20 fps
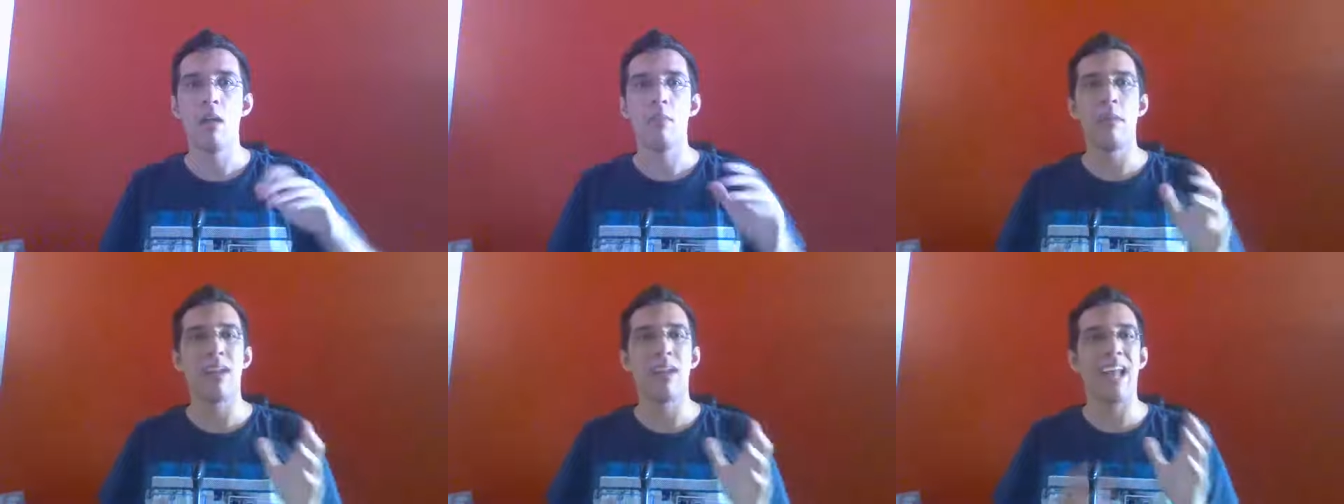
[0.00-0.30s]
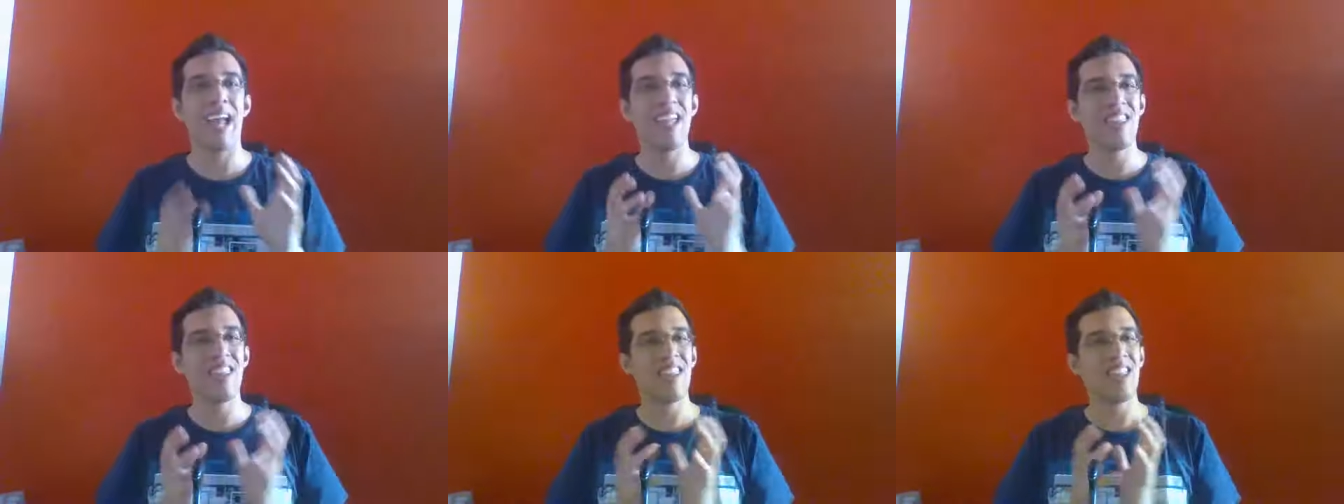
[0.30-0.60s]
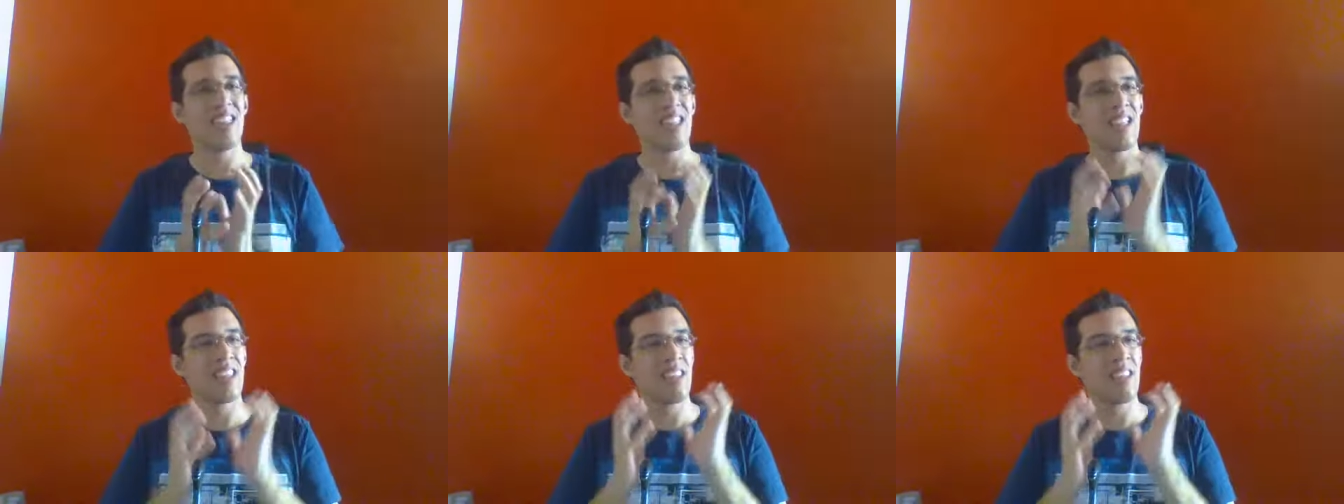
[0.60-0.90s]
But I
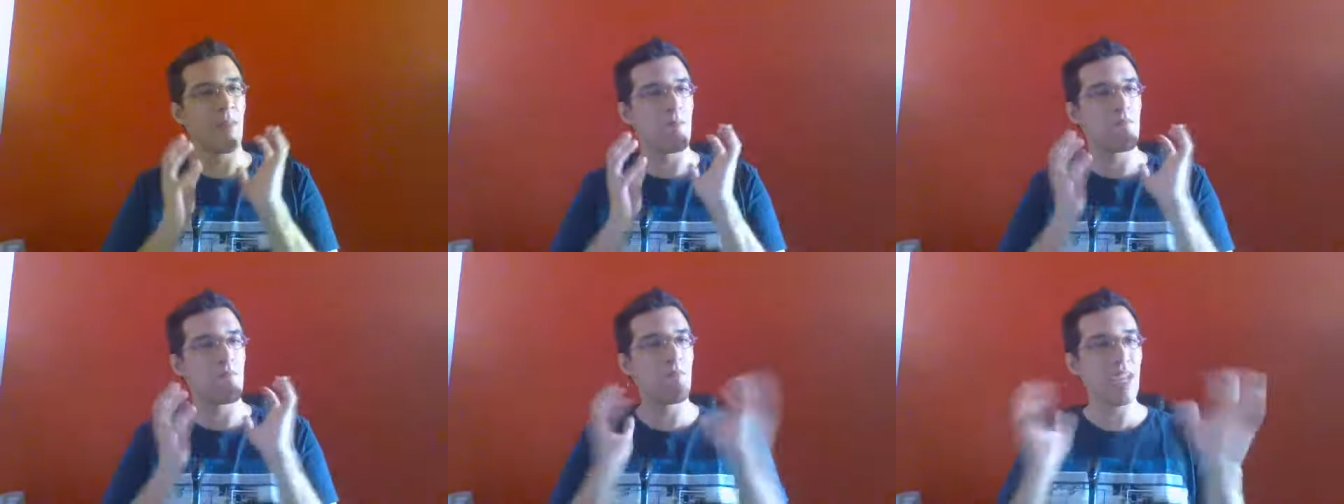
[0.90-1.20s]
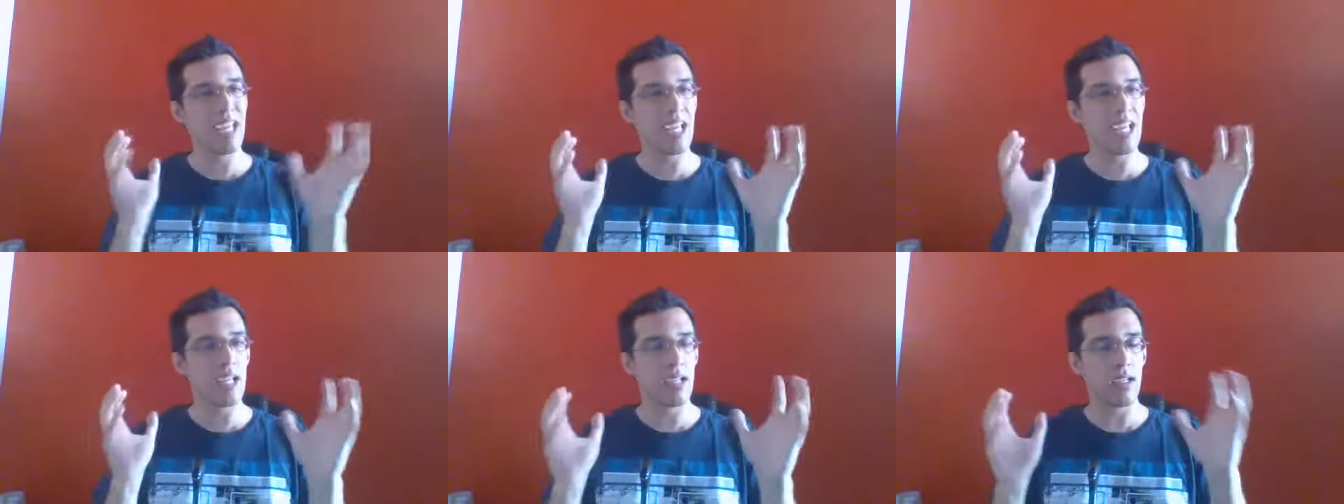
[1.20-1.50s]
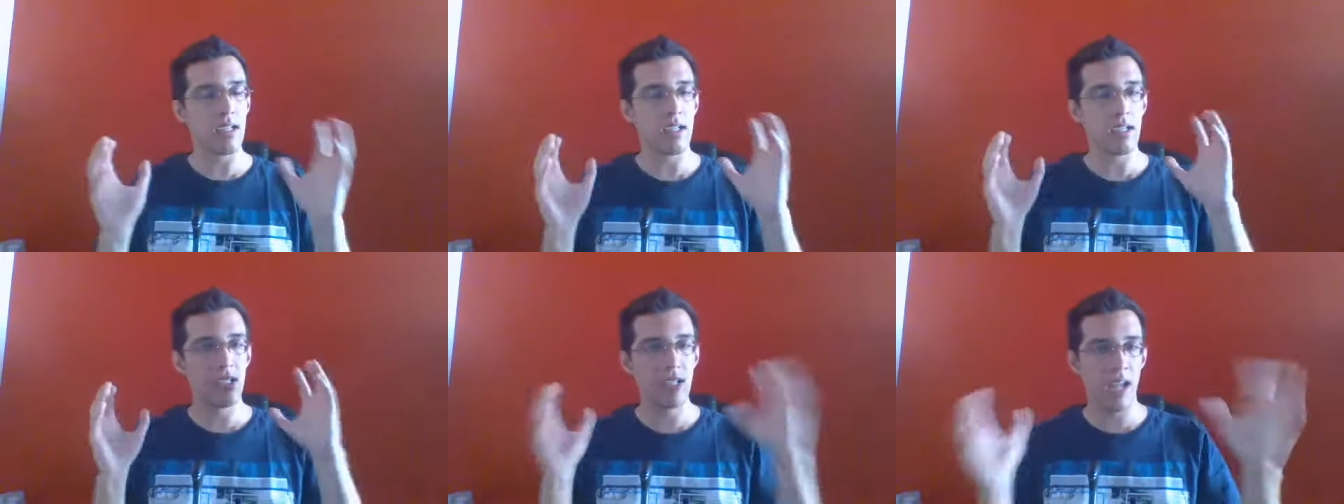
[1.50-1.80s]
think that the
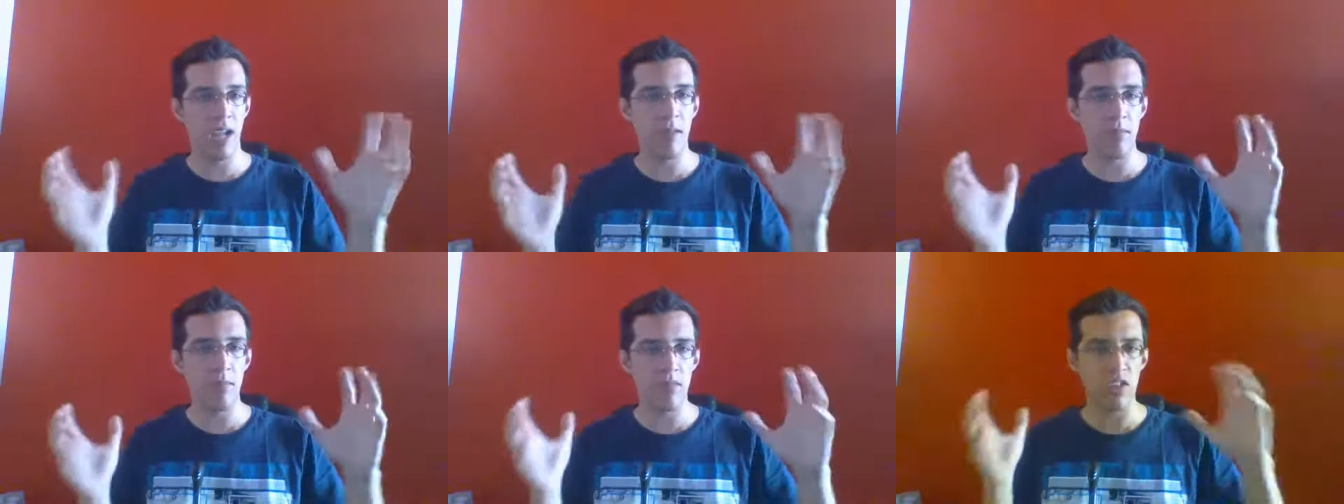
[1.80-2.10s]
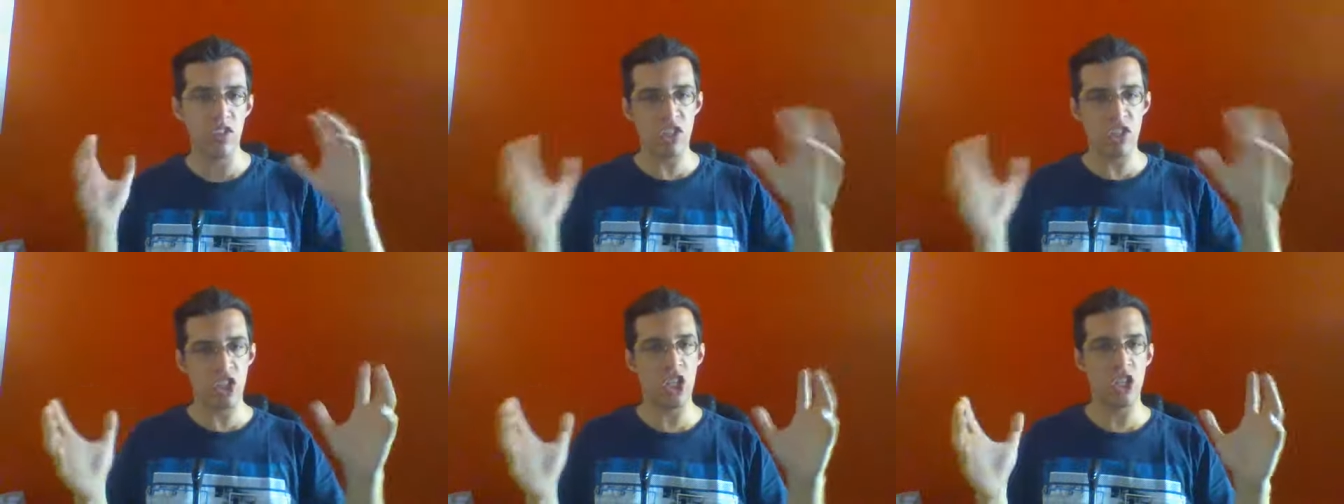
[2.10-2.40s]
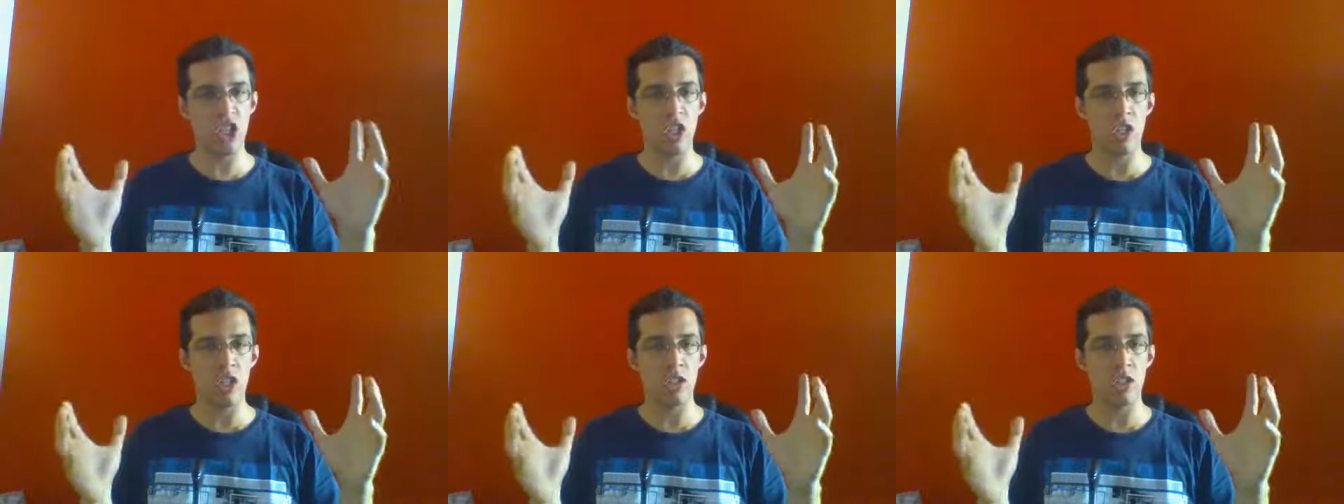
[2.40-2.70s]
big game
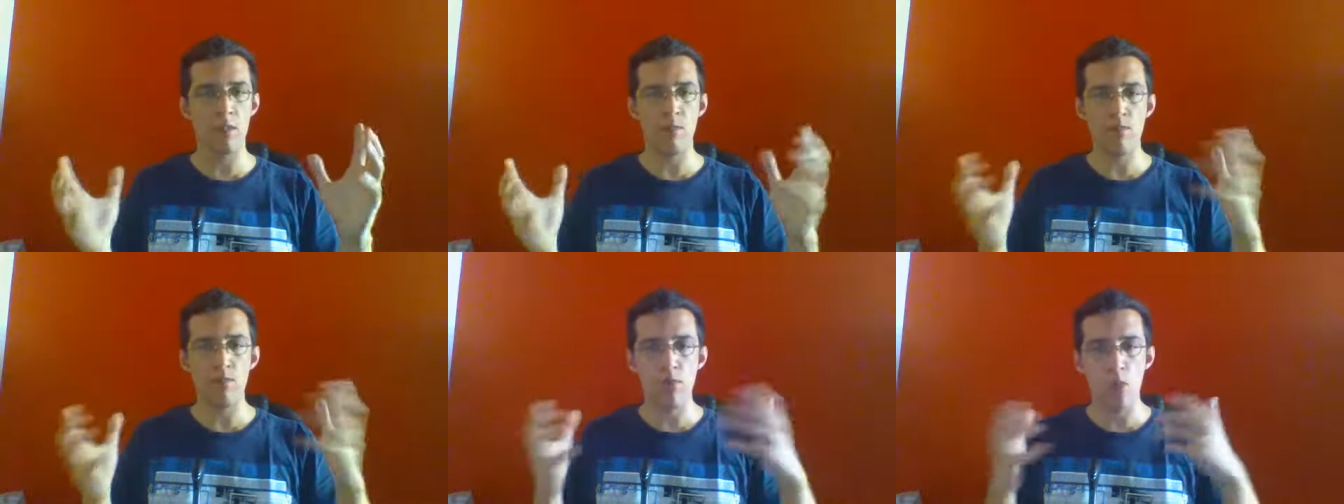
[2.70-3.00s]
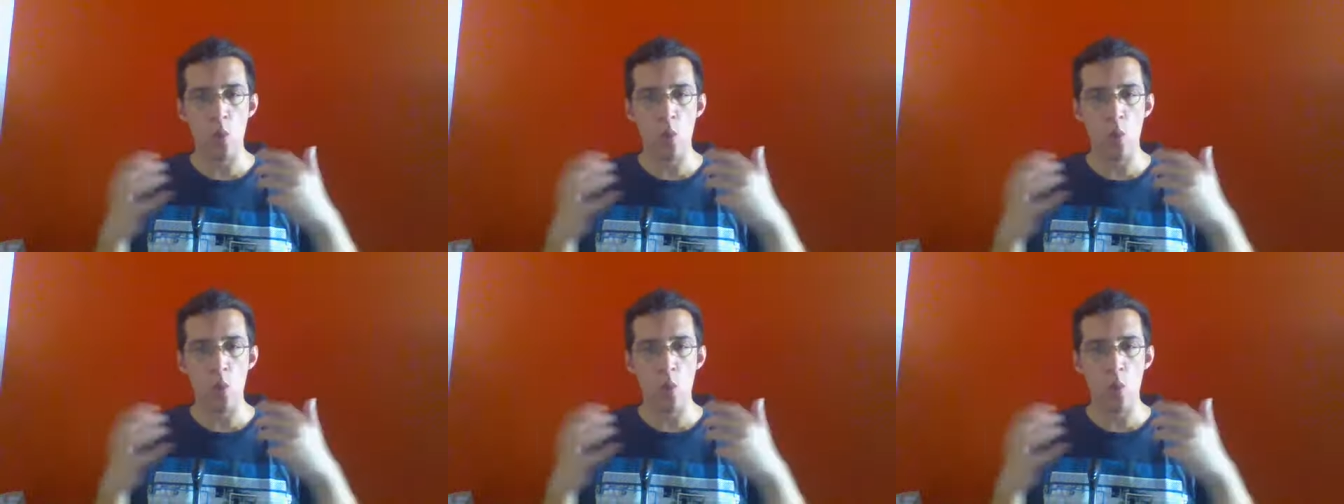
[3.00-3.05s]
decisions,